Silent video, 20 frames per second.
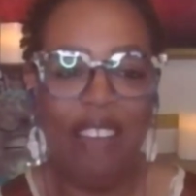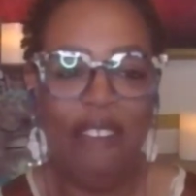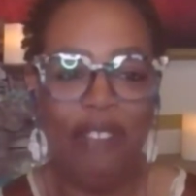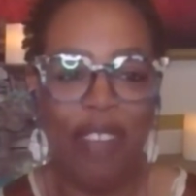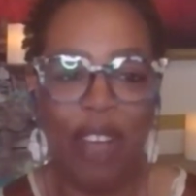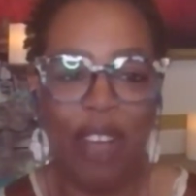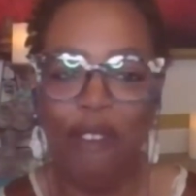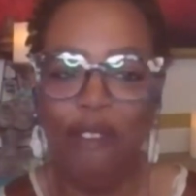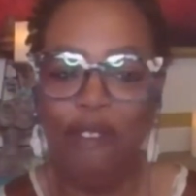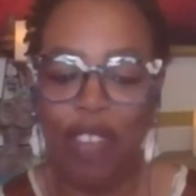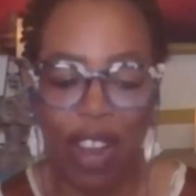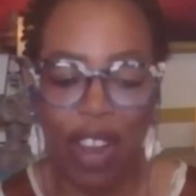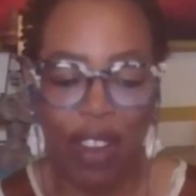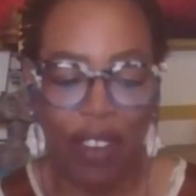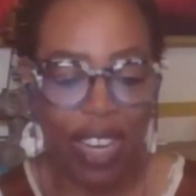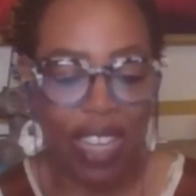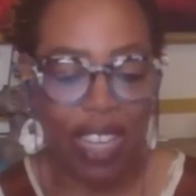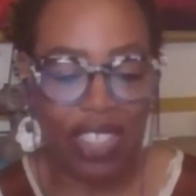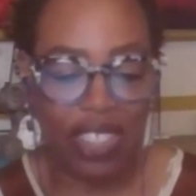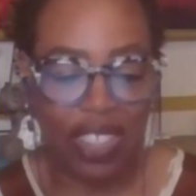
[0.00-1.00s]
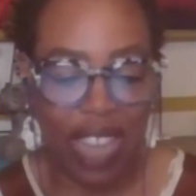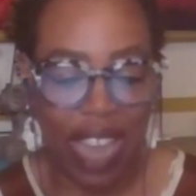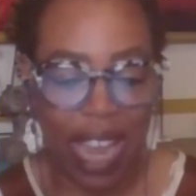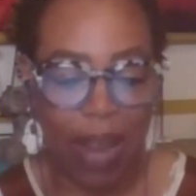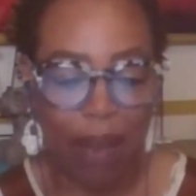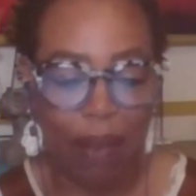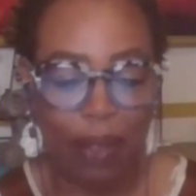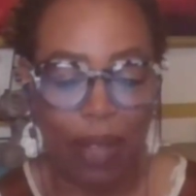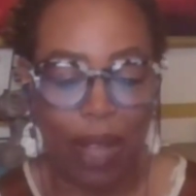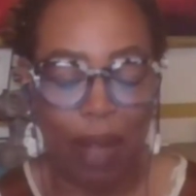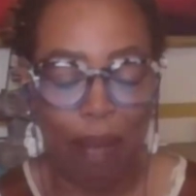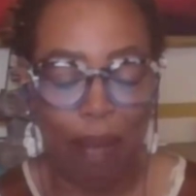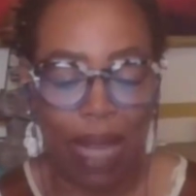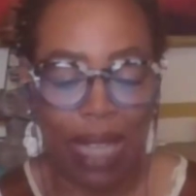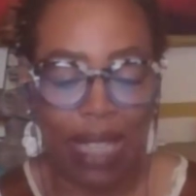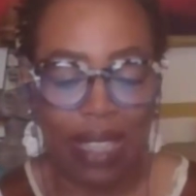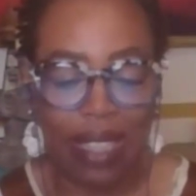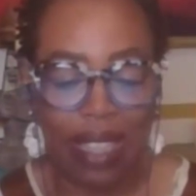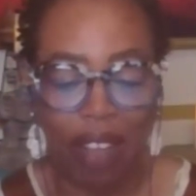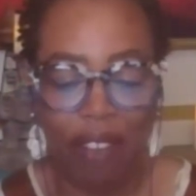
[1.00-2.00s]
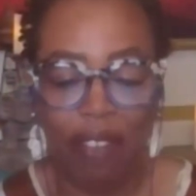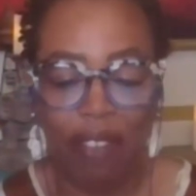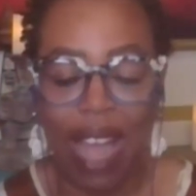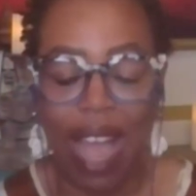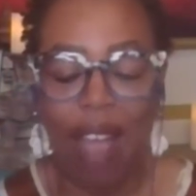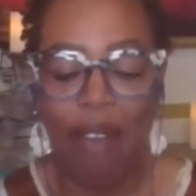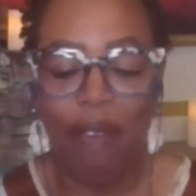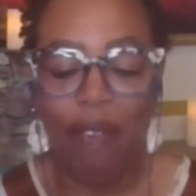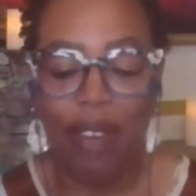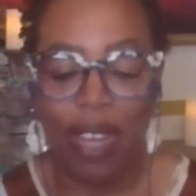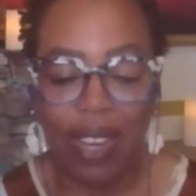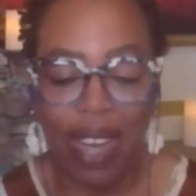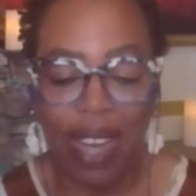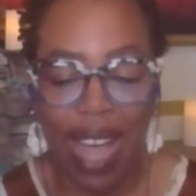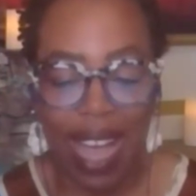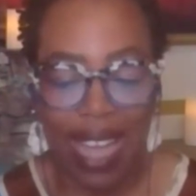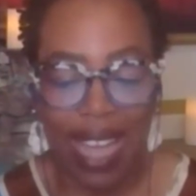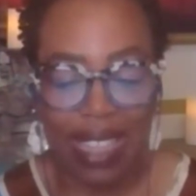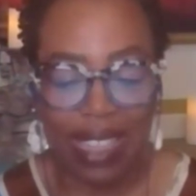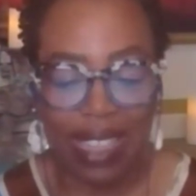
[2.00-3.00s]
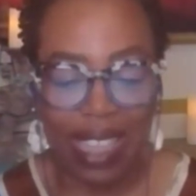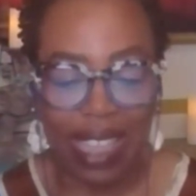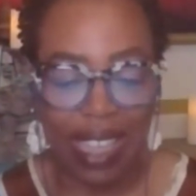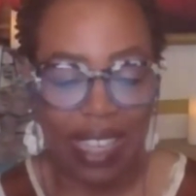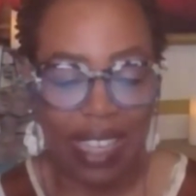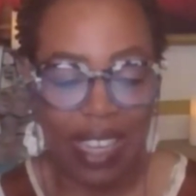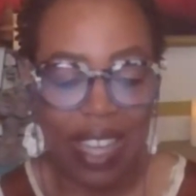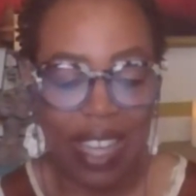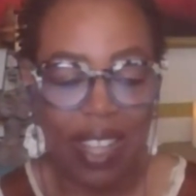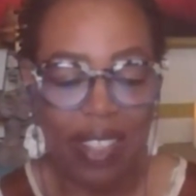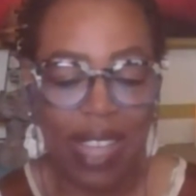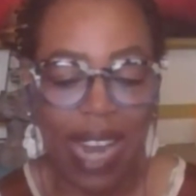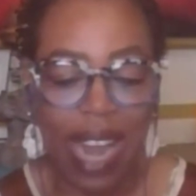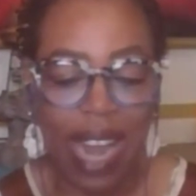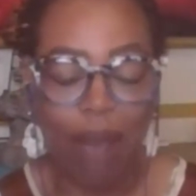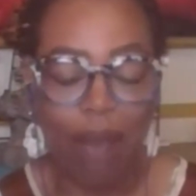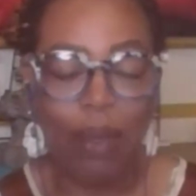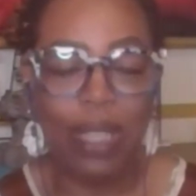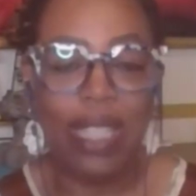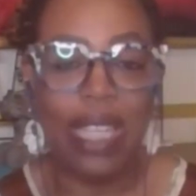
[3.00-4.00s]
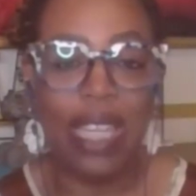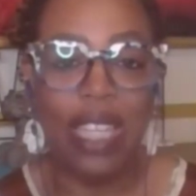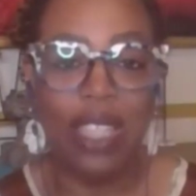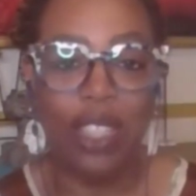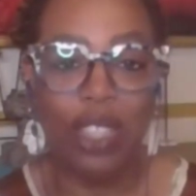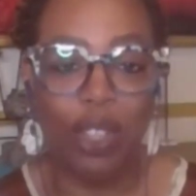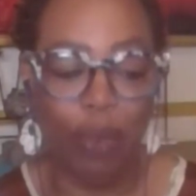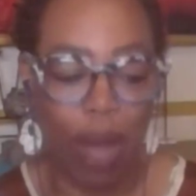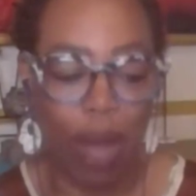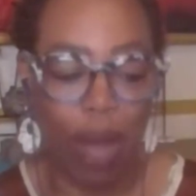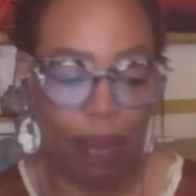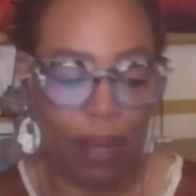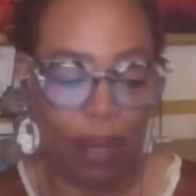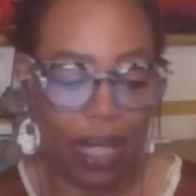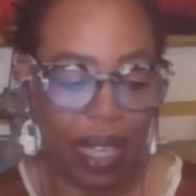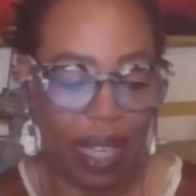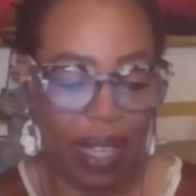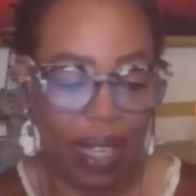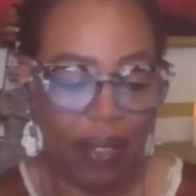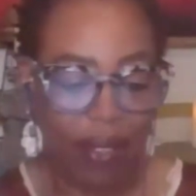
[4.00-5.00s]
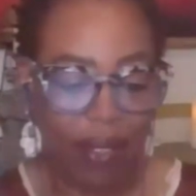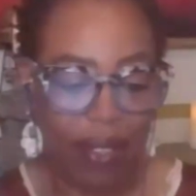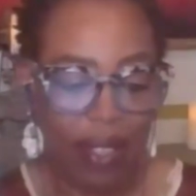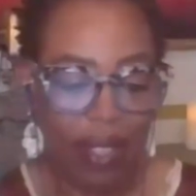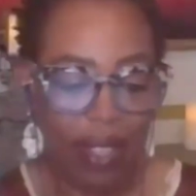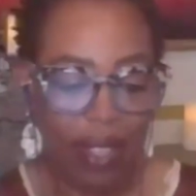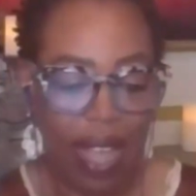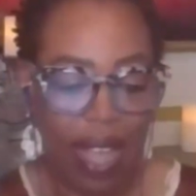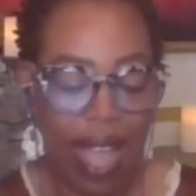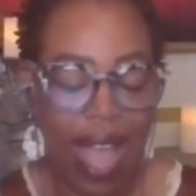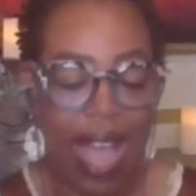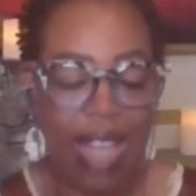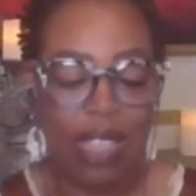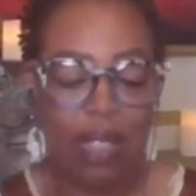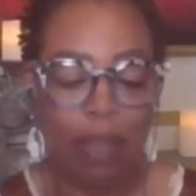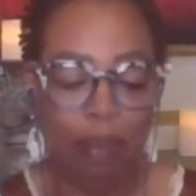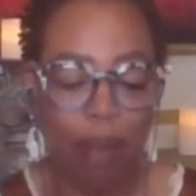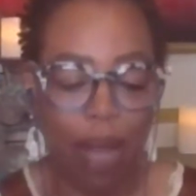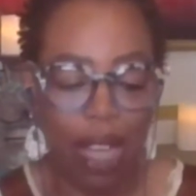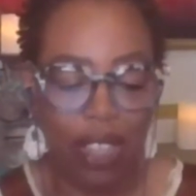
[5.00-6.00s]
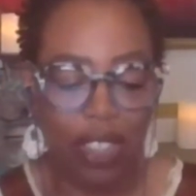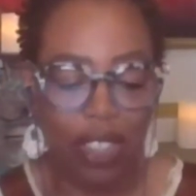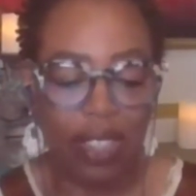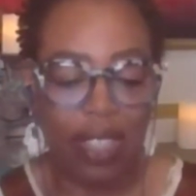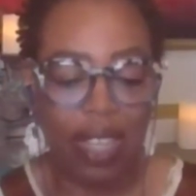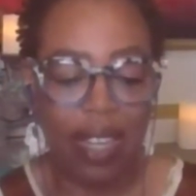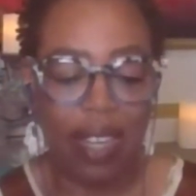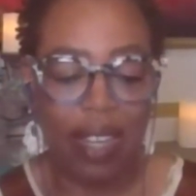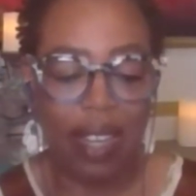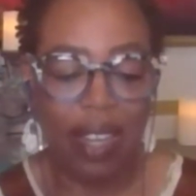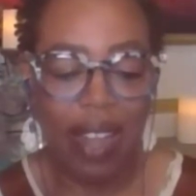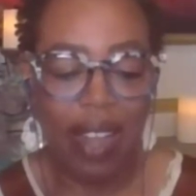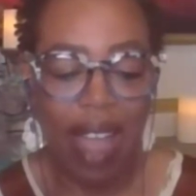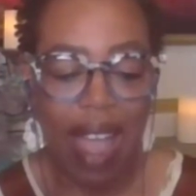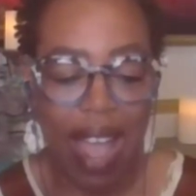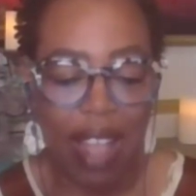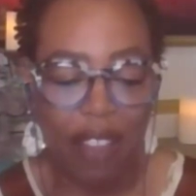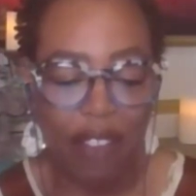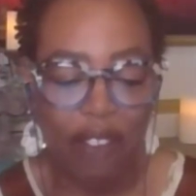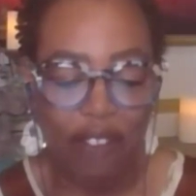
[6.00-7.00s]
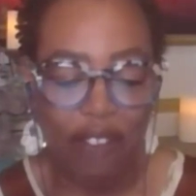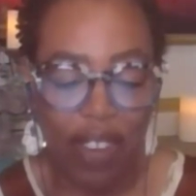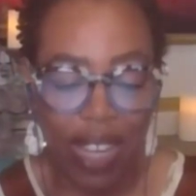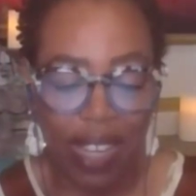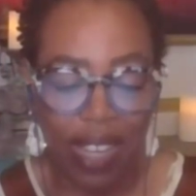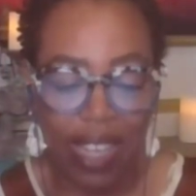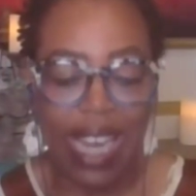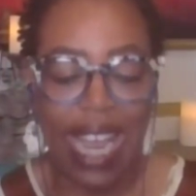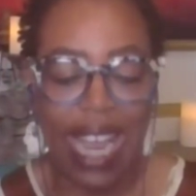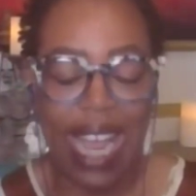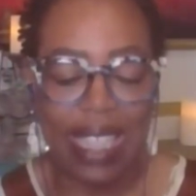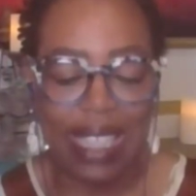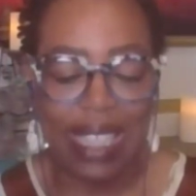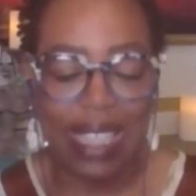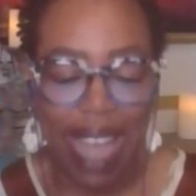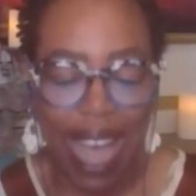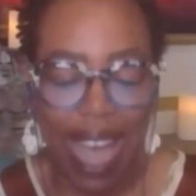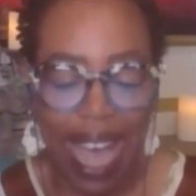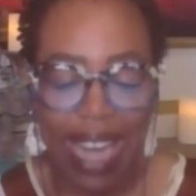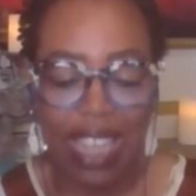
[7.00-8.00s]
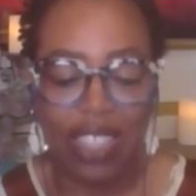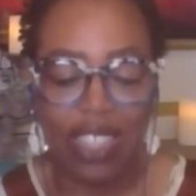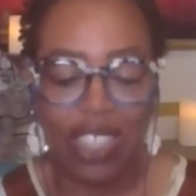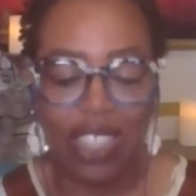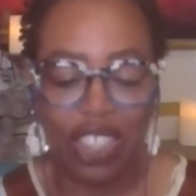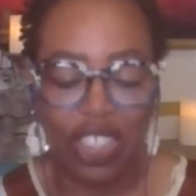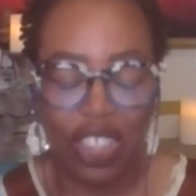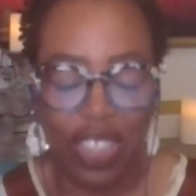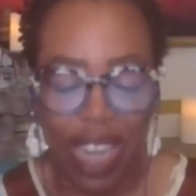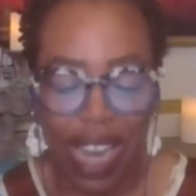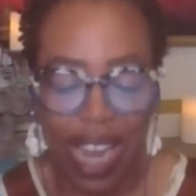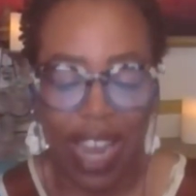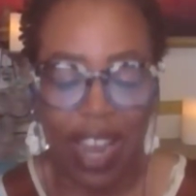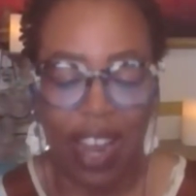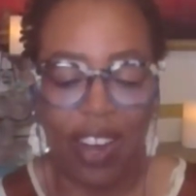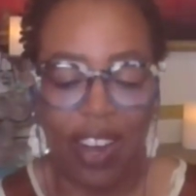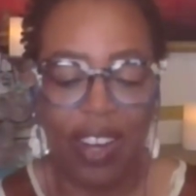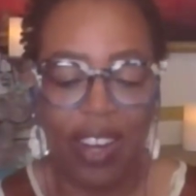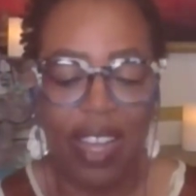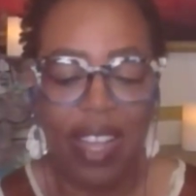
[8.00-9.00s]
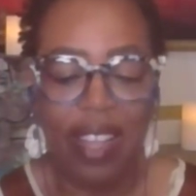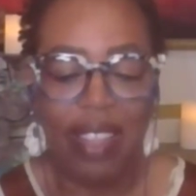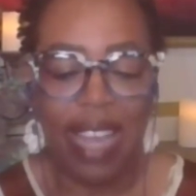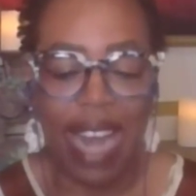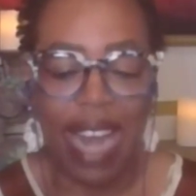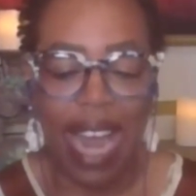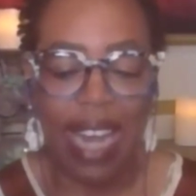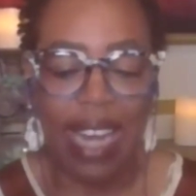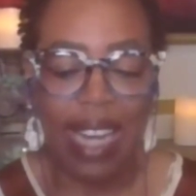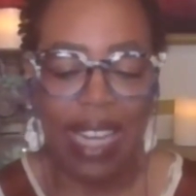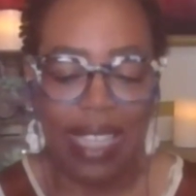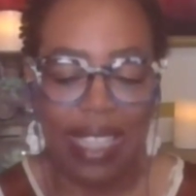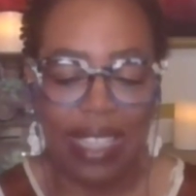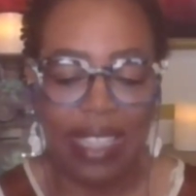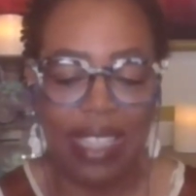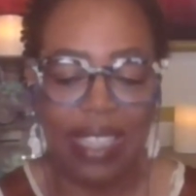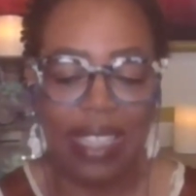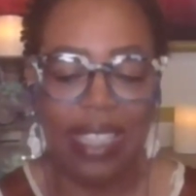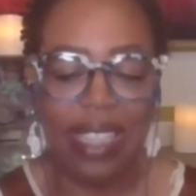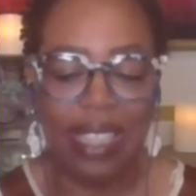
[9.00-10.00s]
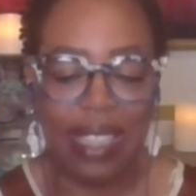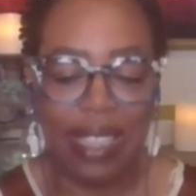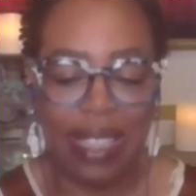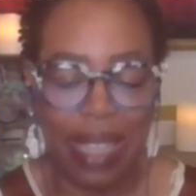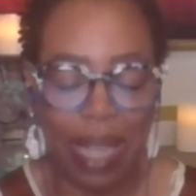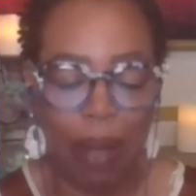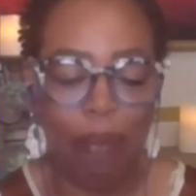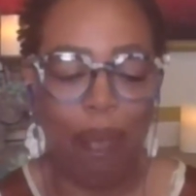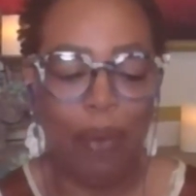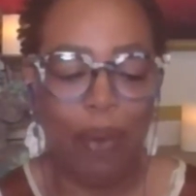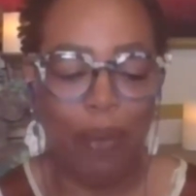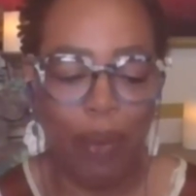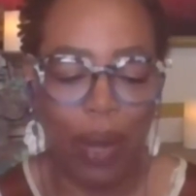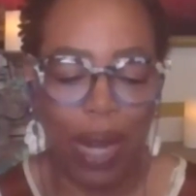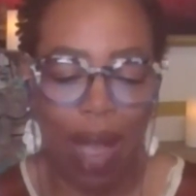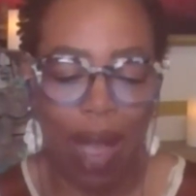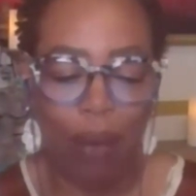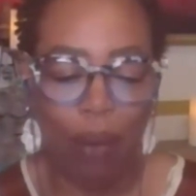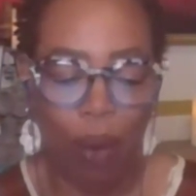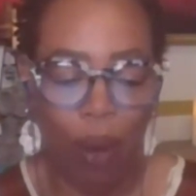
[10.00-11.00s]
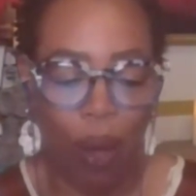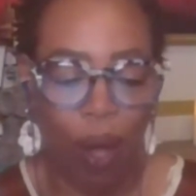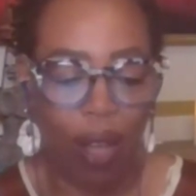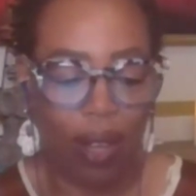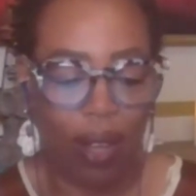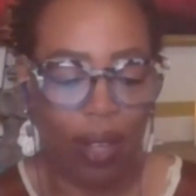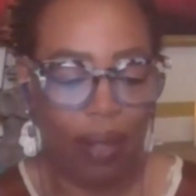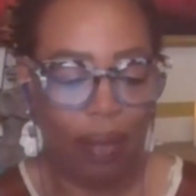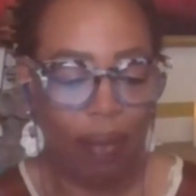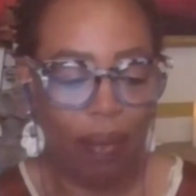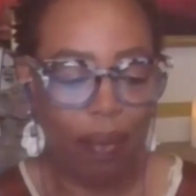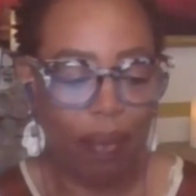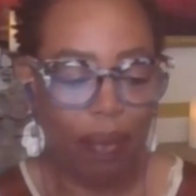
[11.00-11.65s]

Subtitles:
I felt very ashamed of myself, not realizing that I was interrupting, as much as feeling excited to share that I listened to sip when I walk.